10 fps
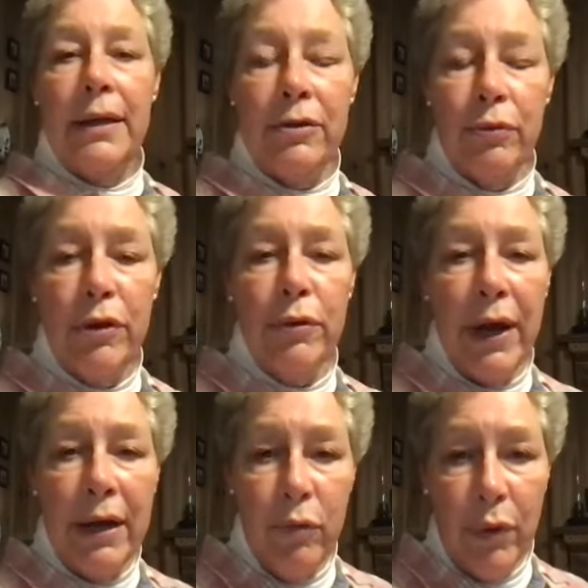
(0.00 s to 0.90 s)
and that's what
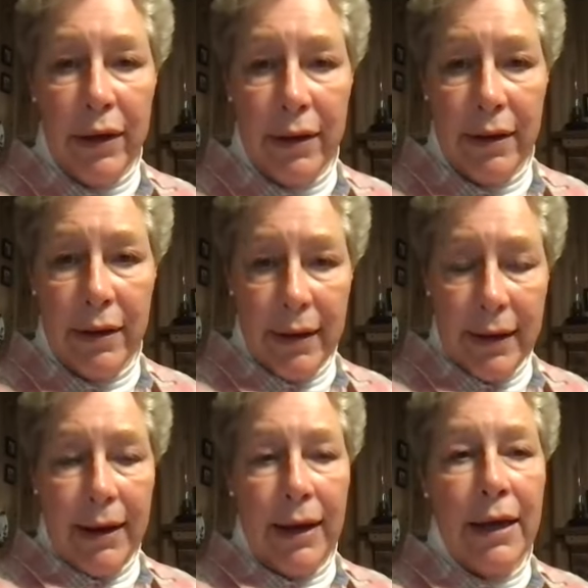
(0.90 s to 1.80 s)
you end with
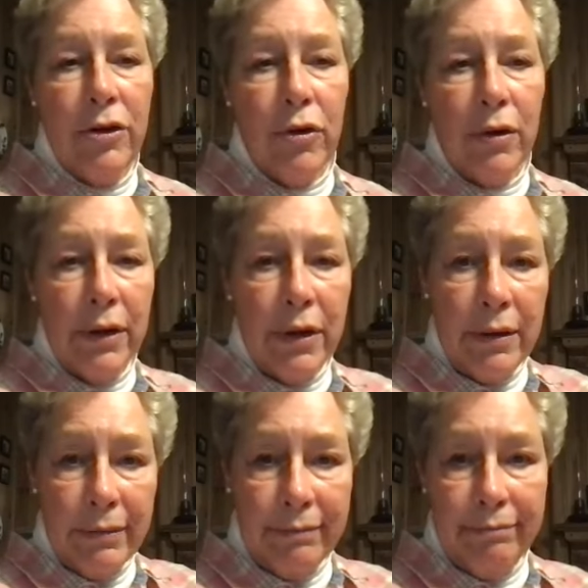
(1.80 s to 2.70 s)
yeah in your
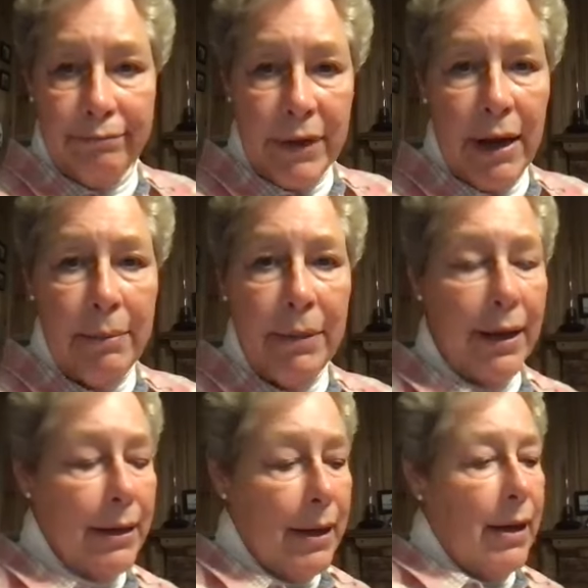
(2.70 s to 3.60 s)
little
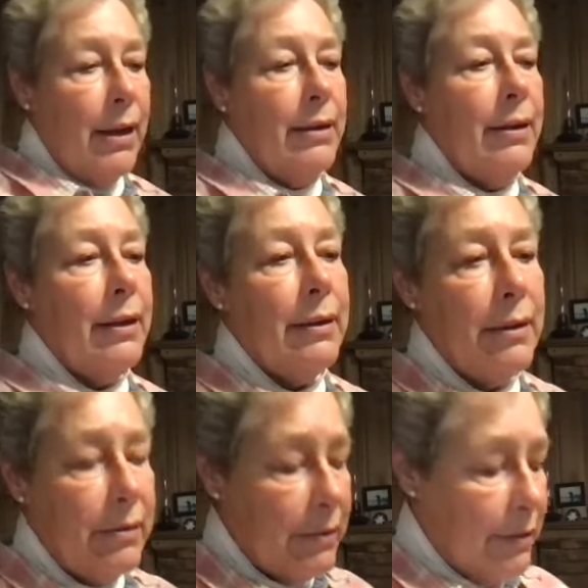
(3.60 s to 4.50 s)
timeline that yep.
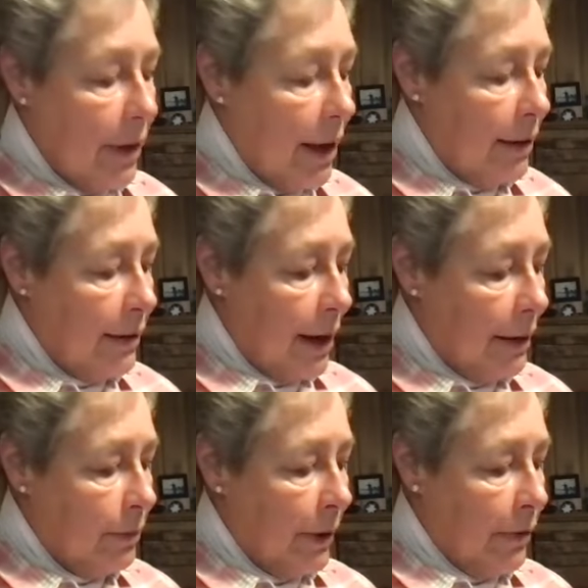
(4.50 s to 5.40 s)
it's not a
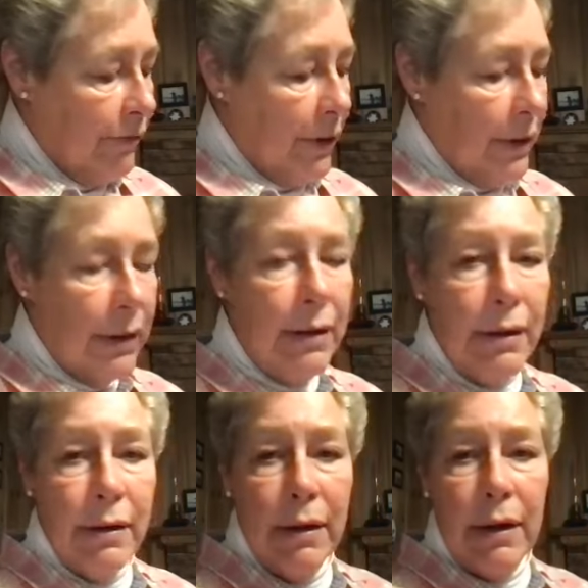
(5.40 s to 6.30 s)
taxpayer funded
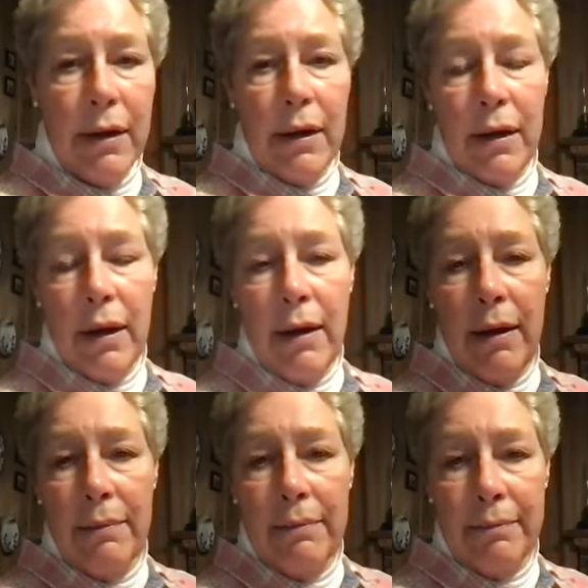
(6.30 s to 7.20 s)

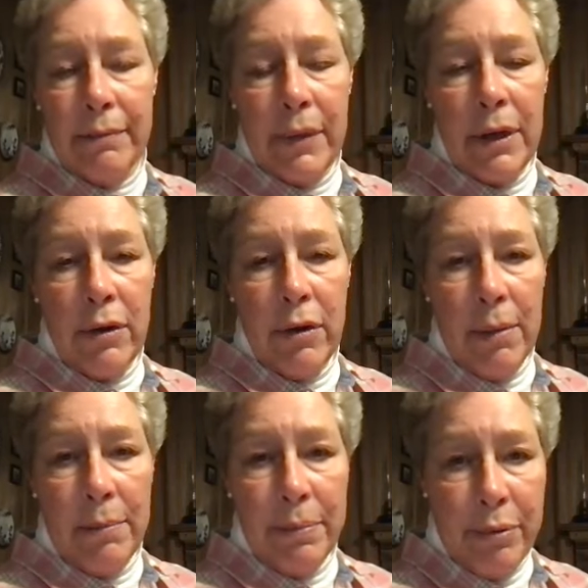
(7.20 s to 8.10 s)
um you
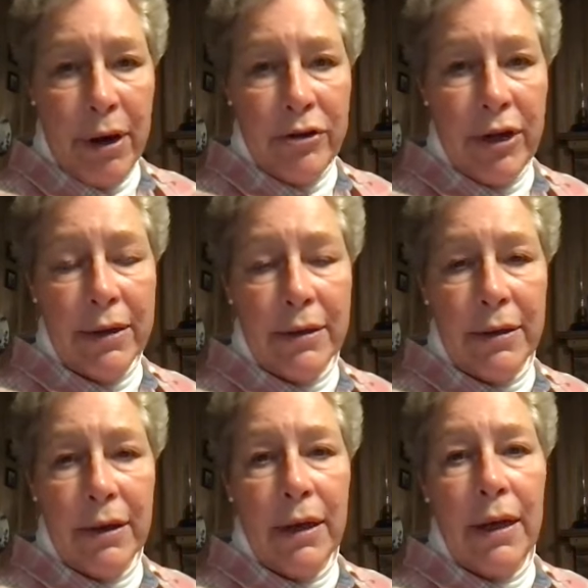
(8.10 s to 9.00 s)
know project
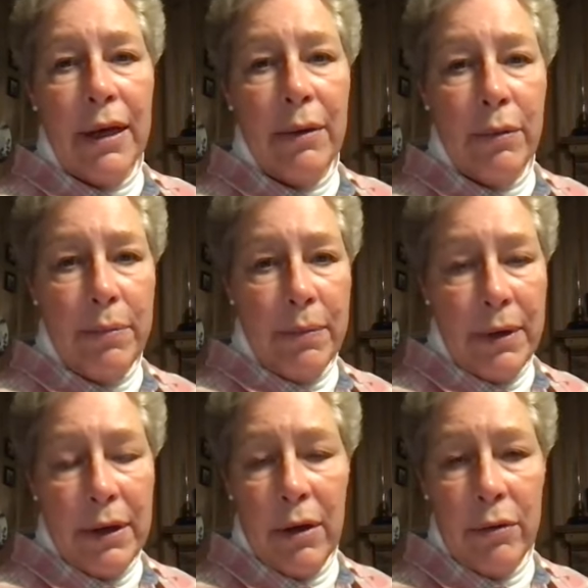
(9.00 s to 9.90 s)
it will, you
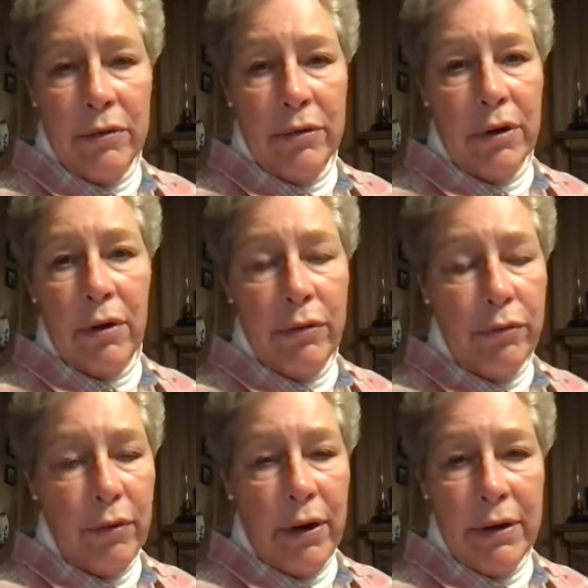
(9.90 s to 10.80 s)
know, it's going to go
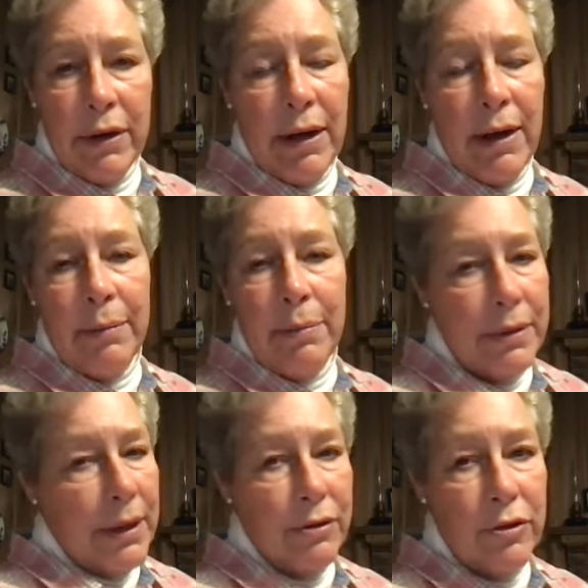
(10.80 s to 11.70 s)
through RDI
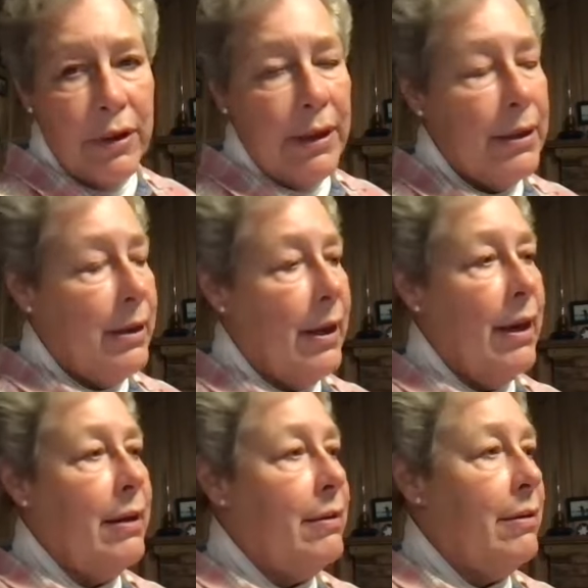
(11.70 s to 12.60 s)
potentially,
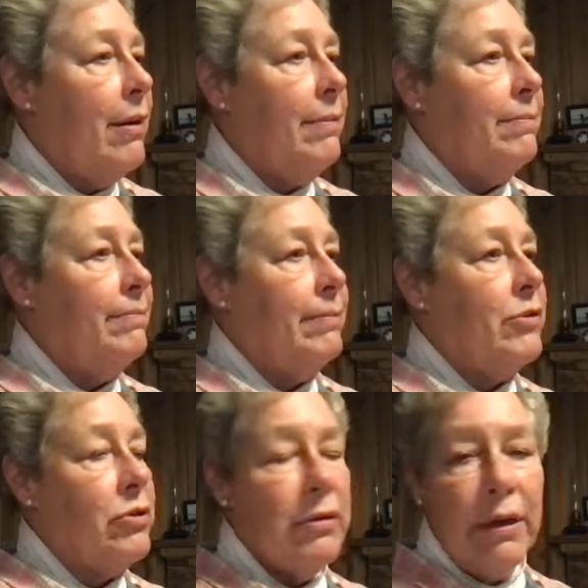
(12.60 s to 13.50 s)
and um,
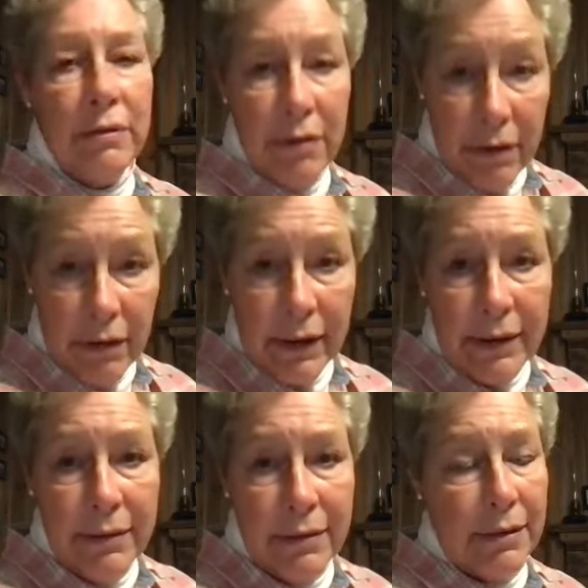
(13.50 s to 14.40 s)
just like
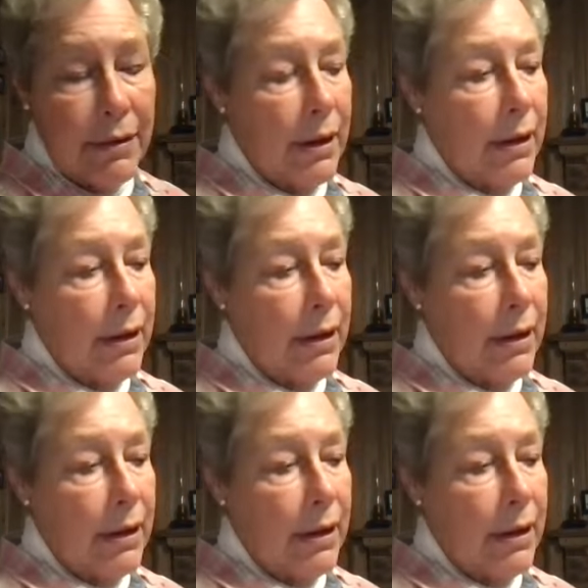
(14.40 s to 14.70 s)
Sunderland's,